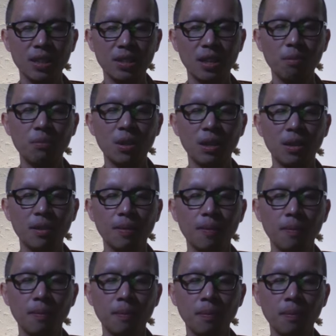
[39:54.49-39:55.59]
accepting,
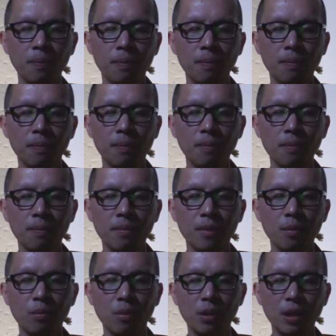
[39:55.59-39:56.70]

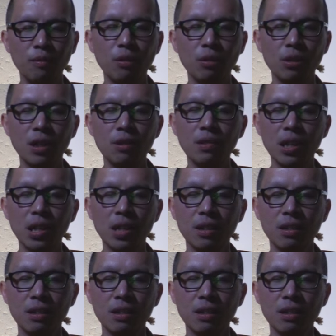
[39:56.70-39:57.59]
with that forgiving.